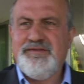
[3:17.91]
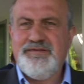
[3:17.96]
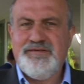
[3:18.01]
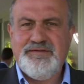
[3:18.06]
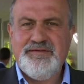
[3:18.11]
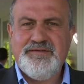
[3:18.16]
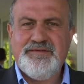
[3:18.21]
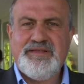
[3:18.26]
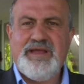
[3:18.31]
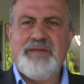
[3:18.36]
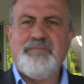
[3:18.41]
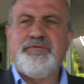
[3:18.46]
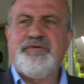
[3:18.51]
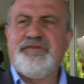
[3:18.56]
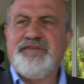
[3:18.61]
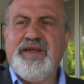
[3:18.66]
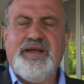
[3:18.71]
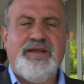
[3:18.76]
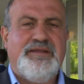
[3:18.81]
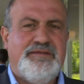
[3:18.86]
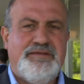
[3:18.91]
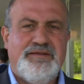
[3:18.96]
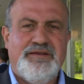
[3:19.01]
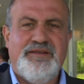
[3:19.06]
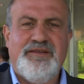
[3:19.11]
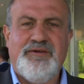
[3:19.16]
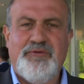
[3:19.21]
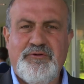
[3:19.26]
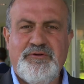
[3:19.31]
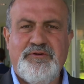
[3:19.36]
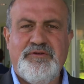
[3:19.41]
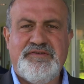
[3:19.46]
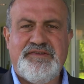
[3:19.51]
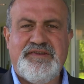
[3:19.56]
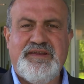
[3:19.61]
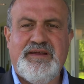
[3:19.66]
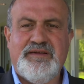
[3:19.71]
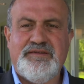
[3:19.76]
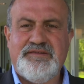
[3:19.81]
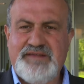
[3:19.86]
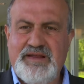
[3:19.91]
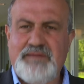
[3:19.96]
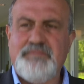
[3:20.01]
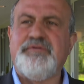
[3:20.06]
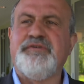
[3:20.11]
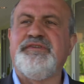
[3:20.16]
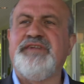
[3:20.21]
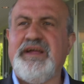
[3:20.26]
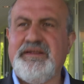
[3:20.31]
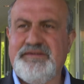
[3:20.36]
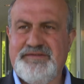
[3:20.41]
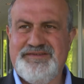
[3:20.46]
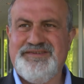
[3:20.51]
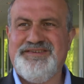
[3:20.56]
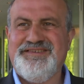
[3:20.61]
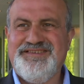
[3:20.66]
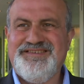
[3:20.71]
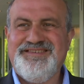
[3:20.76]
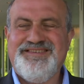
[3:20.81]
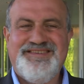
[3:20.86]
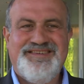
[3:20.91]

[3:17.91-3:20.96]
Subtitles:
10%, lower your sales 10%.